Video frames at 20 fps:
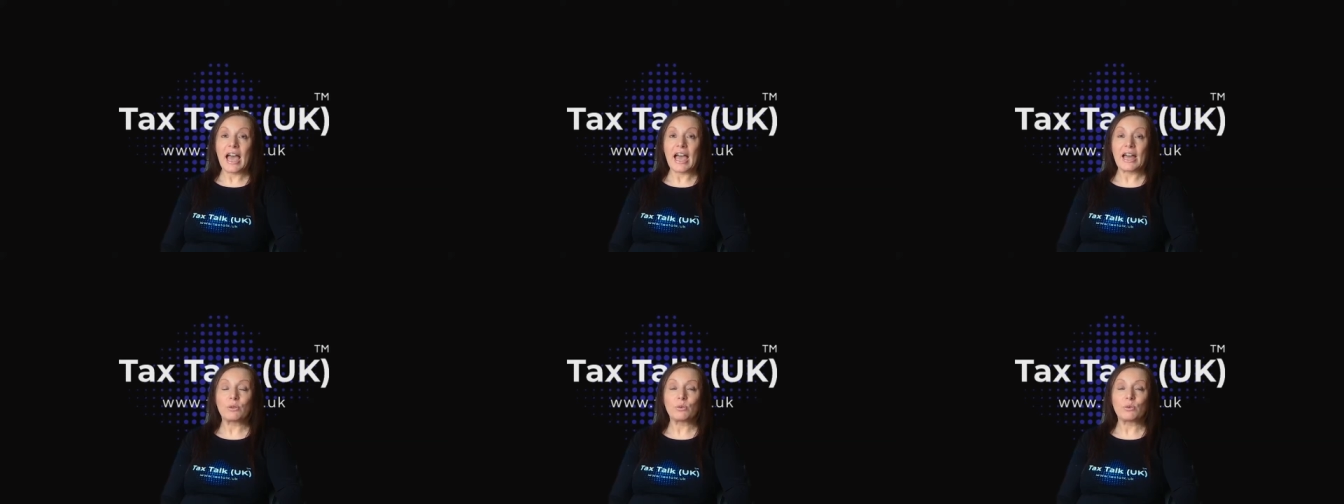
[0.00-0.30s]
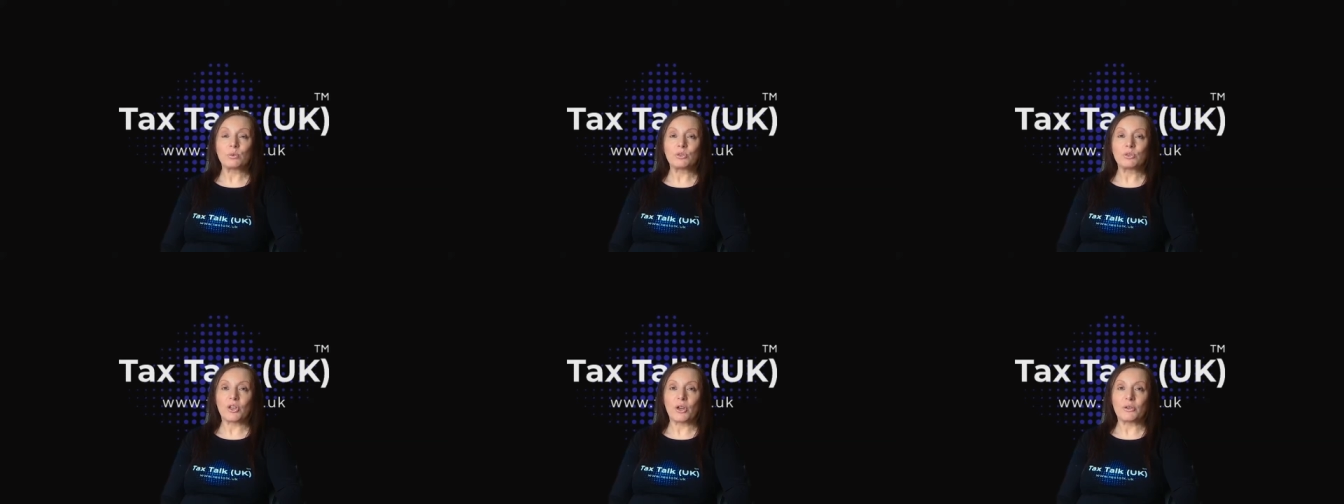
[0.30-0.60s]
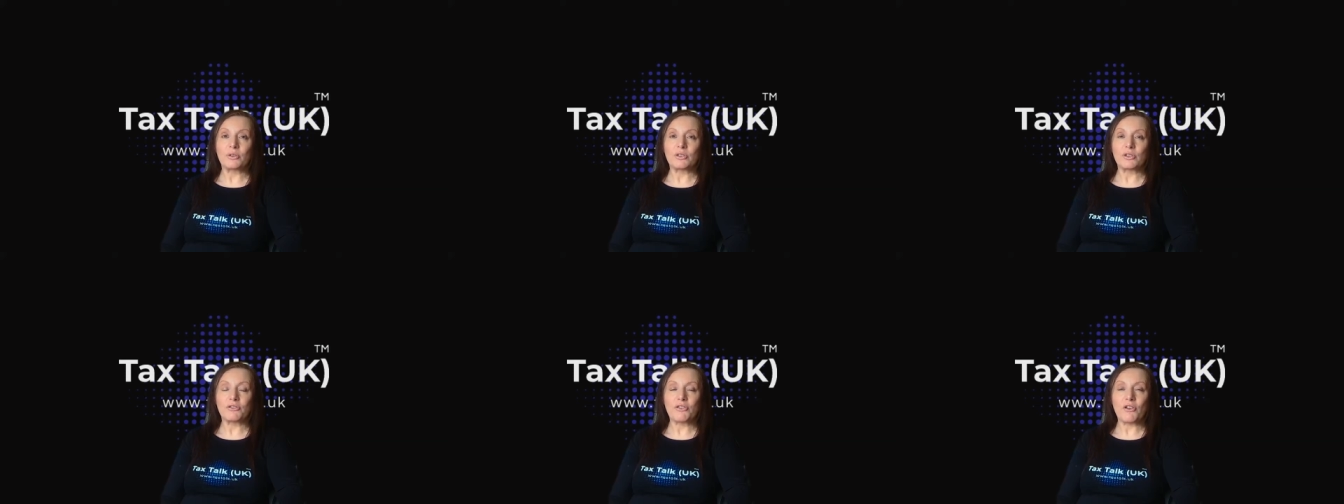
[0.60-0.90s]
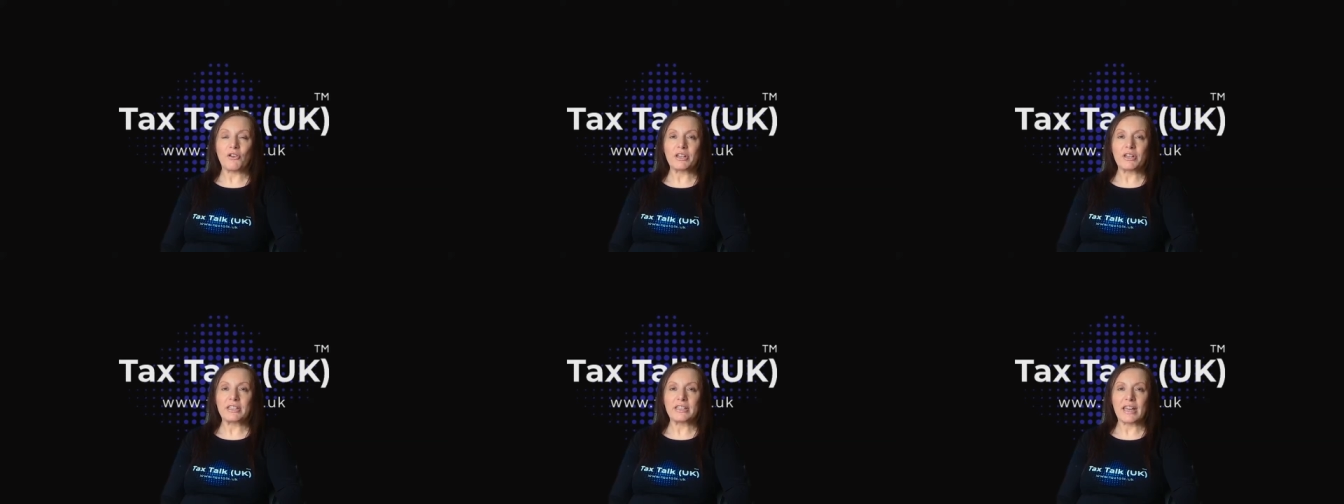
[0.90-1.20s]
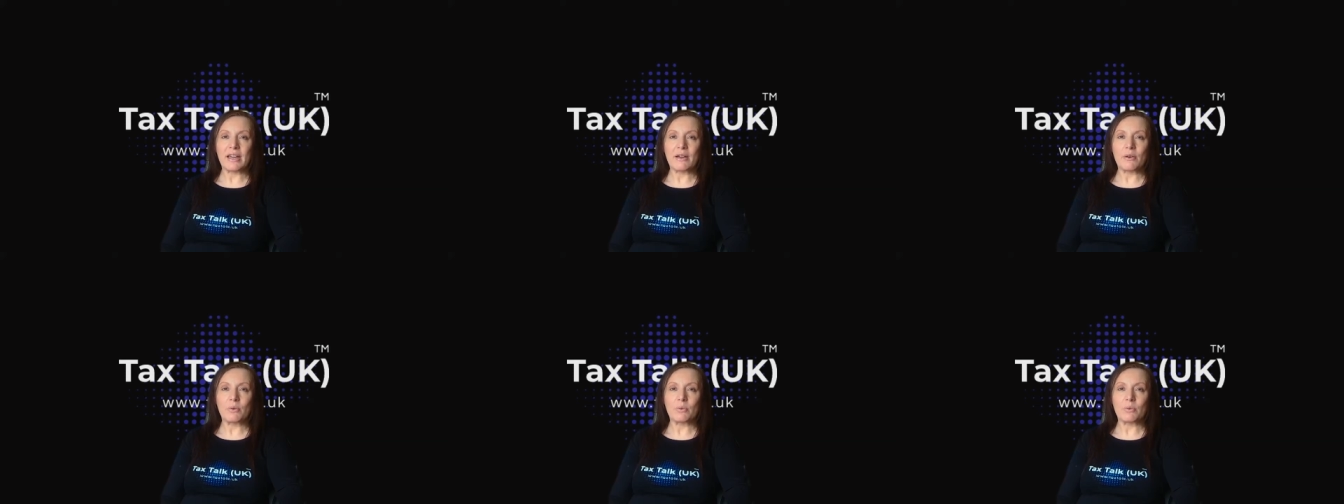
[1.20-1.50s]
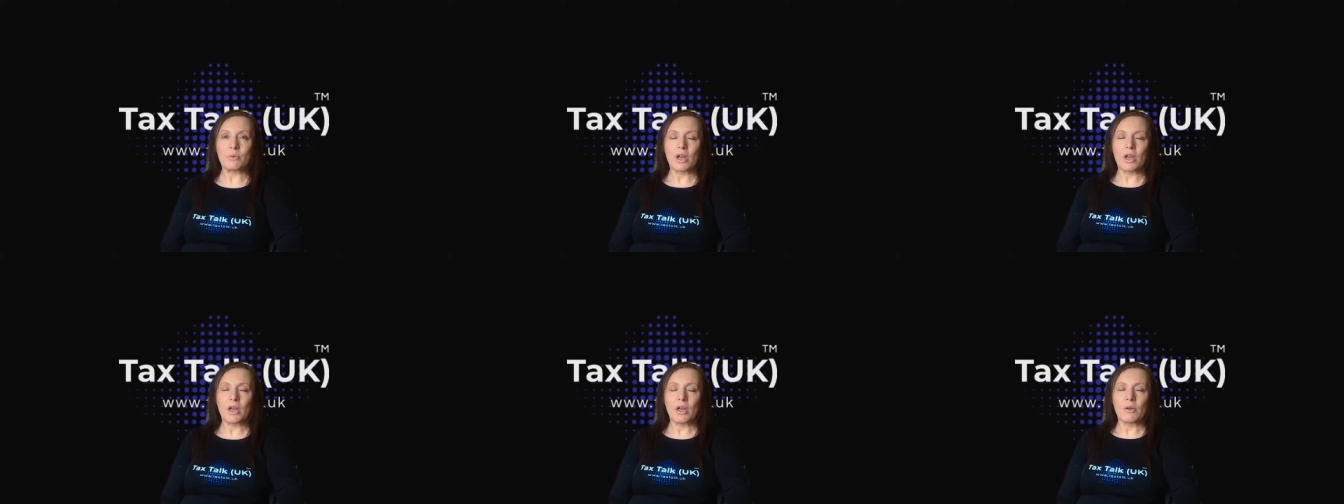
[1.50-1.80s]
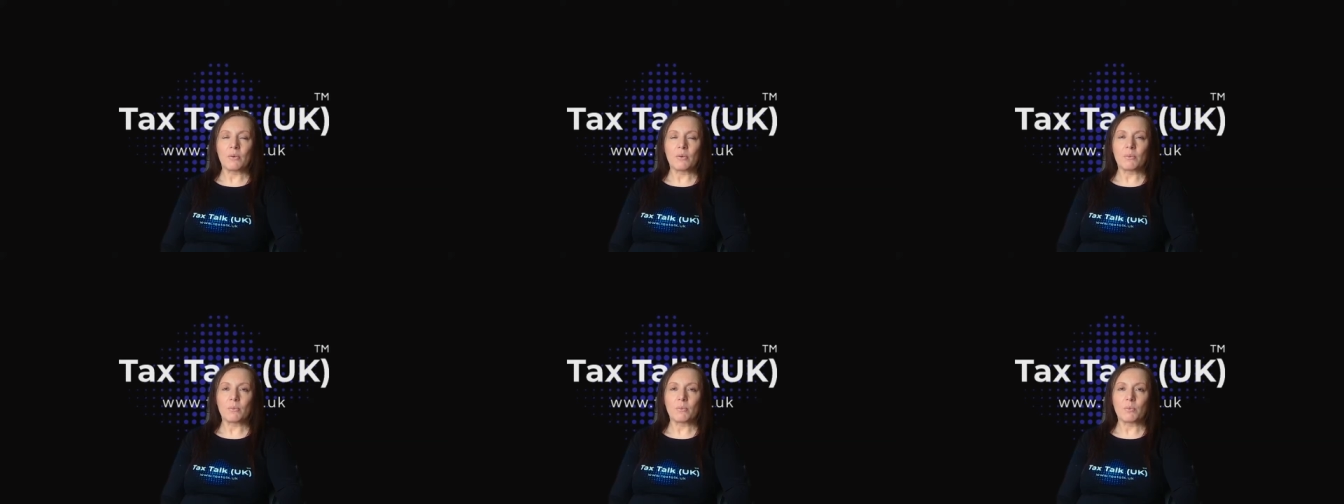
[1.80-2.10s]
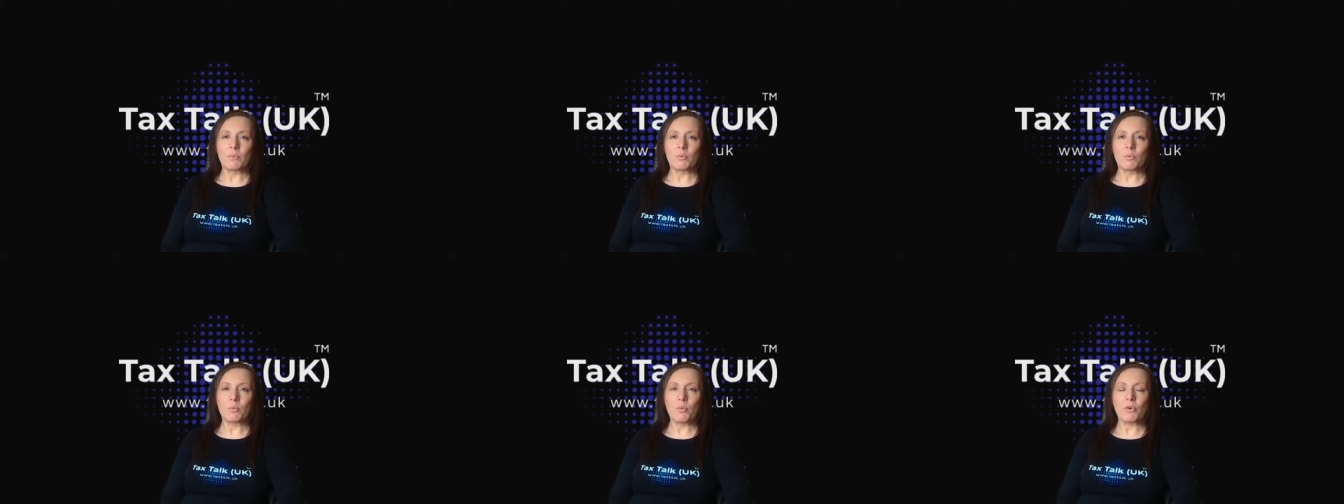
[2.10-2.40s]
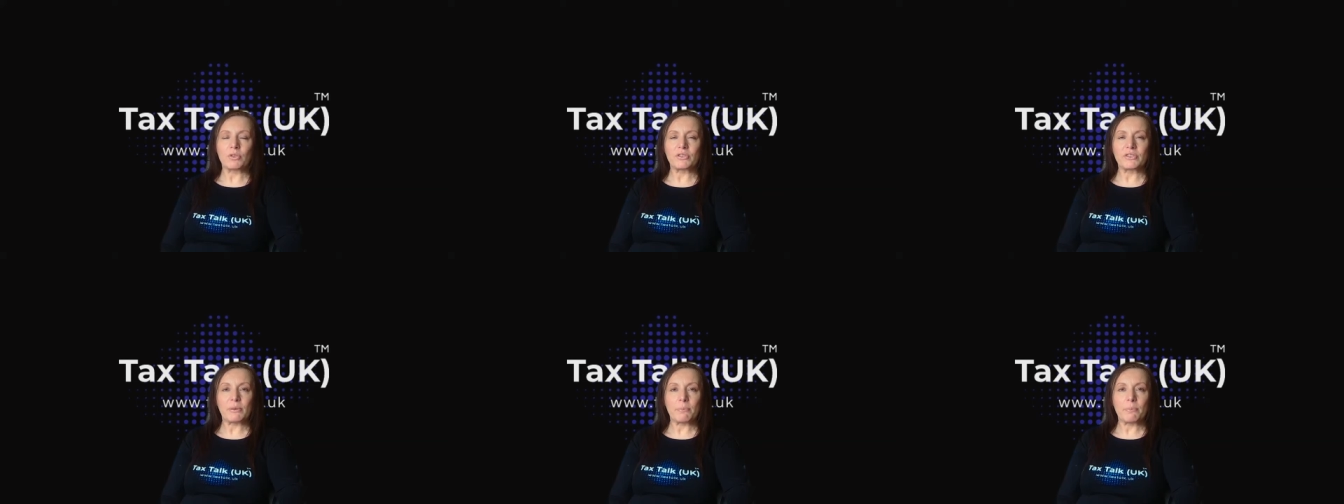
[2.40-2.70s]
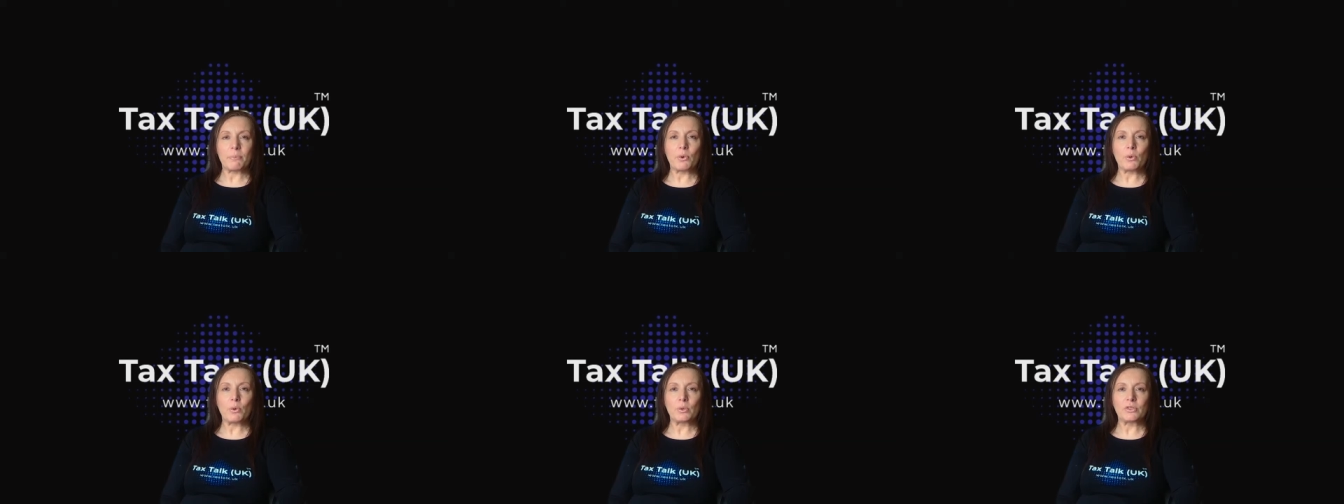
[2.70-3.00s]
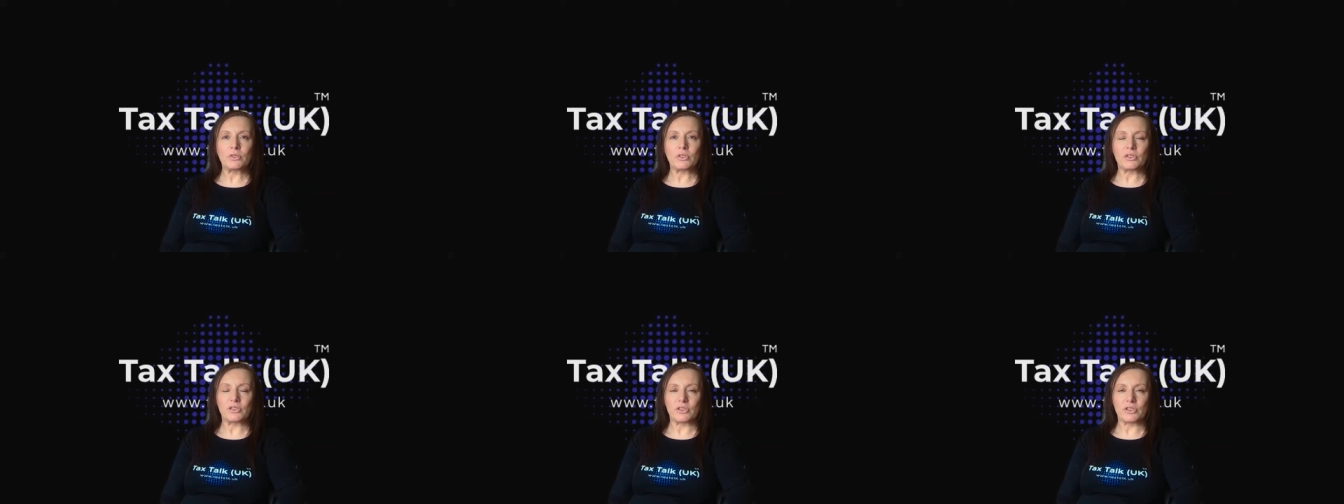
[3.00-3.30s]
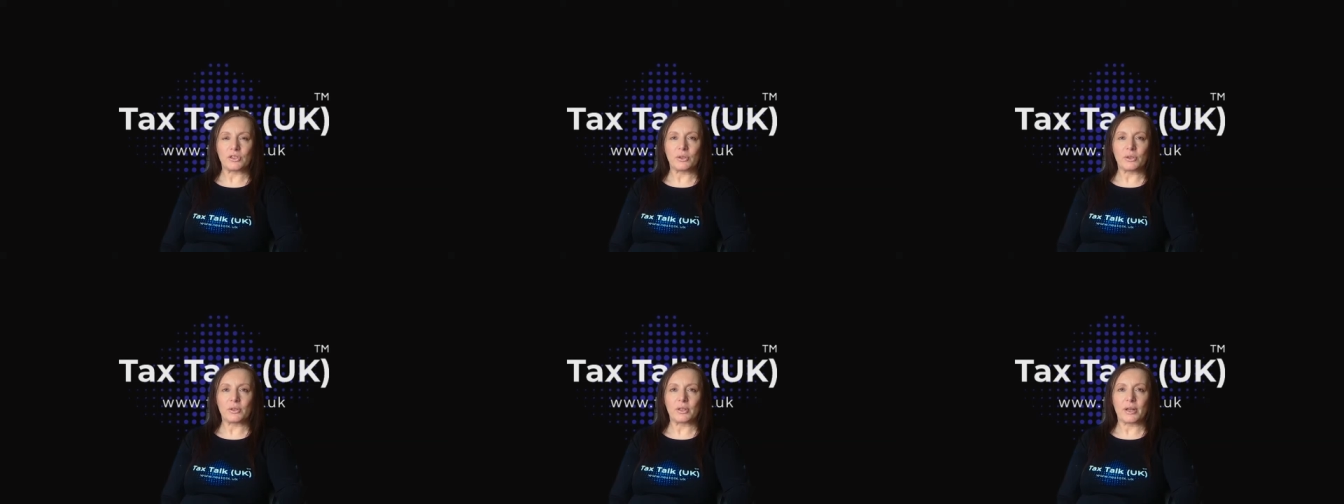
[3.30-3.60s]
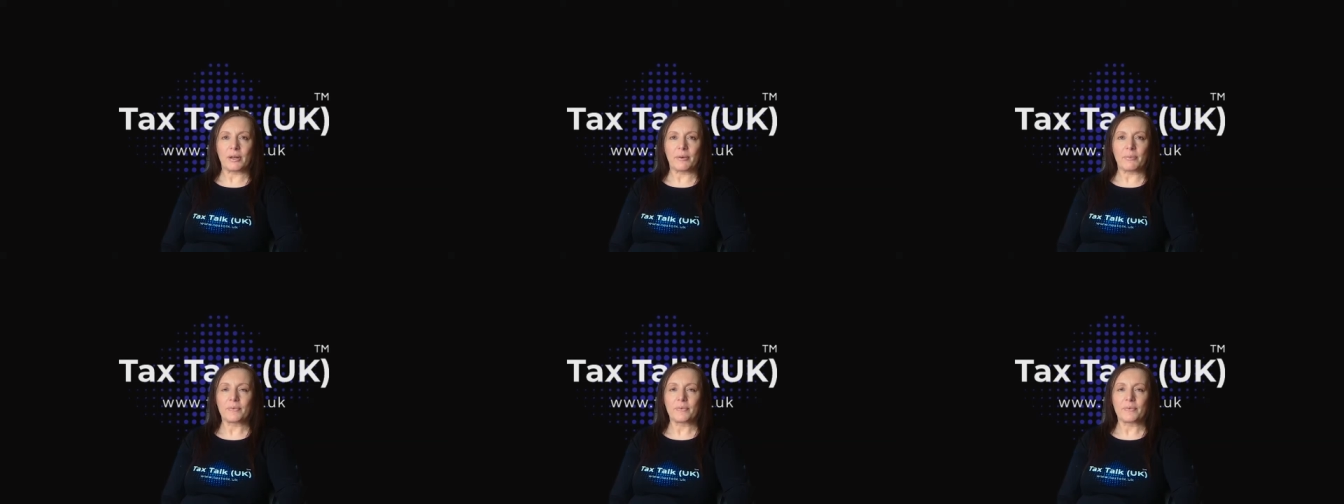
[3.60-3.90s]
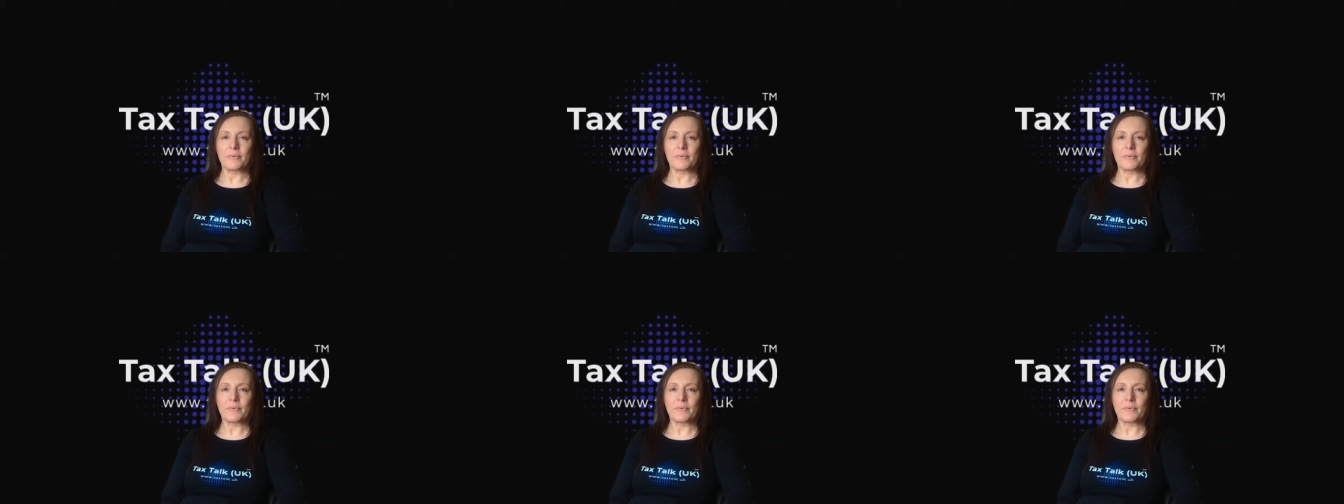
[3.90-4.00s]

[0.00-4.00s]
and also to find out what's important to them,